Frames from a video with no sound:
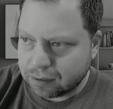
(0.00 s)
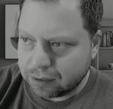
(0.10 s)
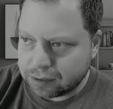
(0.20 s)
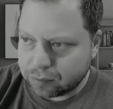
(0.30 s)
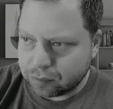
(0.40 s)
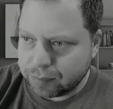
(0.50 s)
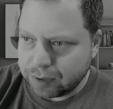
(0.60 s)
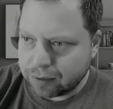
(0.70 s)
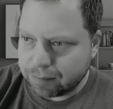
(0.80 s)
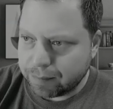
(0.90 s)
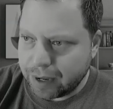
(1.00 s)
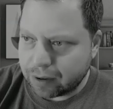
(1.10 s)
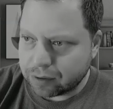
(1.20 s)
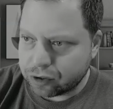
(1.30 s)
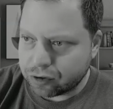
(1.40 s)
this will be the
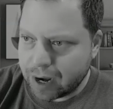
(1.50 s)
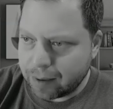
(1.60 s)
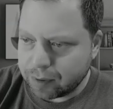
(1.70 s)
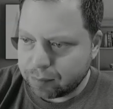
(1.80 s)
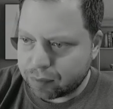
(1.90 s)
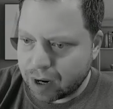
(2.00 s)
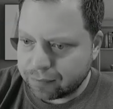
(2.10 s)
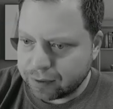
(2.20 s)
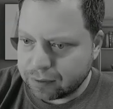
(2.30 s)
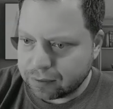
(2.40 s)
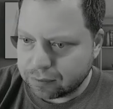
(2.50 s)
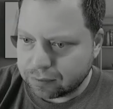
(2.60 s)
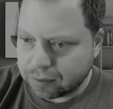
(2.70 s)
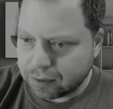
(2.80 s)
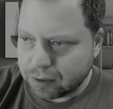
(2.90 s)
bear trap profit,
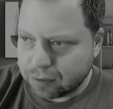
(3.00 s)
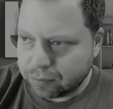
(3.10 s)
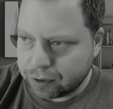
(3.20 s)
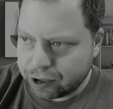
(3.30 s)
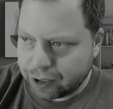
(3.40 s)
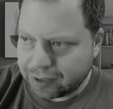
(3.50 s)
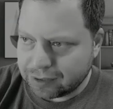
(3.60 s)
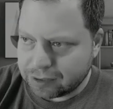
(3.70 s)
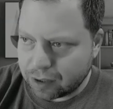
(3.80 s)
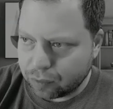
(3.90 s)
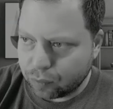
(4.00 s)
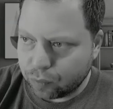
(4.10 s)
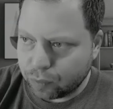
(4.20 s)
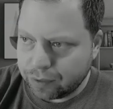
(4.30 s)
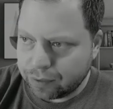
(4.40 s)
which is the
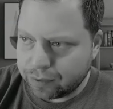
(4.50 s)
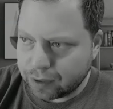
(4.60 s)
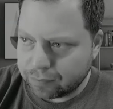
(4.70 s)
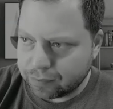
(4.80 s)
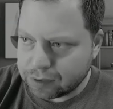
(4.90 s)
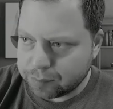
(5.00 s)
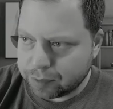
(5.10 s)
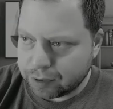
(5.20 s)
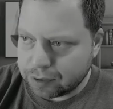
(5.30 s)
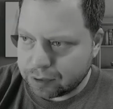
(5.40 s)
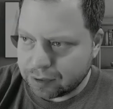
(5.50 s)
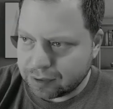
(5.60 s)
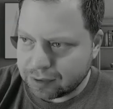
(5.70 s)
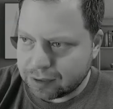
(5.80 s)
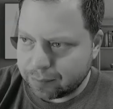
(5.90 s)
width of this put
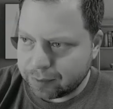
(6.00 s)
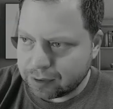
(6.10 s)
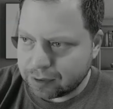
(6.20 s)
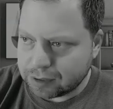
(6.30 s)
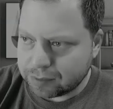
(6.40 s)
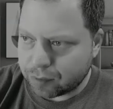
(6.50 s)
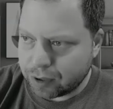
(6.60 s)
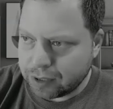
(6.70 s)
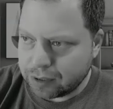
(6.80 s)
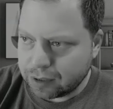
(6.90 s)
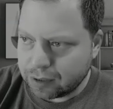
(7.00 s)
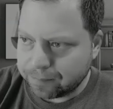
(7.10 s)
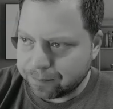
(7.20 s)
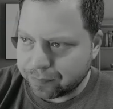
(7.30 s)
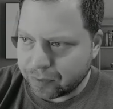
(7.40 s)
debit spread,
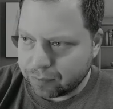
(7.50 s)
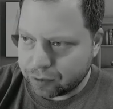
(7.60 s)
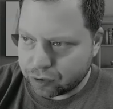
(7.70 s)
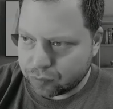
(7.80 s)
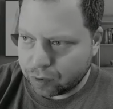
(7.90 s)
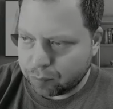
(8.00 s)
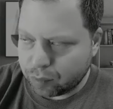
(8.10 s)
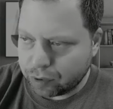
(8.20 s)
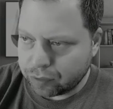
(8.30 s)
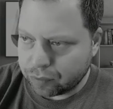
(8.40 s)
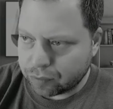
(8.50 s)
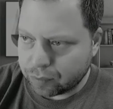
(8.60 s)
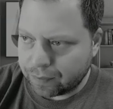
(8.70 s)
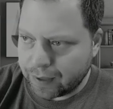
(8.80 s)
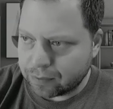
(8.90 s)
which is 1 point or
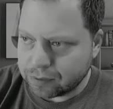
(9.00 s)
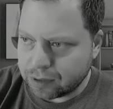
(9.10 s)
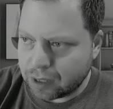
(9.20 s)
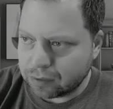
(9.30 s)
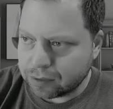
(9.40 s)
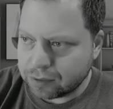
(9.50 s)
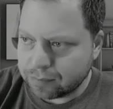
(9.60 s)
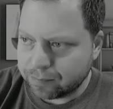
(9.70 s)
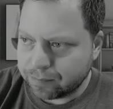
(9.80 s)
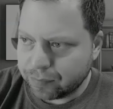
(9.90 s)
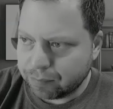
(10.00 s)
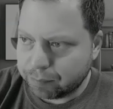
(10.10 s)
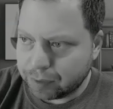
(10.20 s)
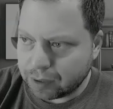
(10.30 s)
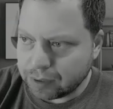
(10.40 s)
$1,000,
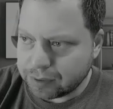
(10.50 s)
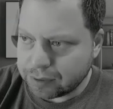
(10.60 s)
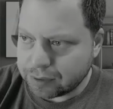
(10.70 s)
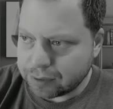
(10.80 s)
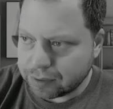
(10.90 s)
plus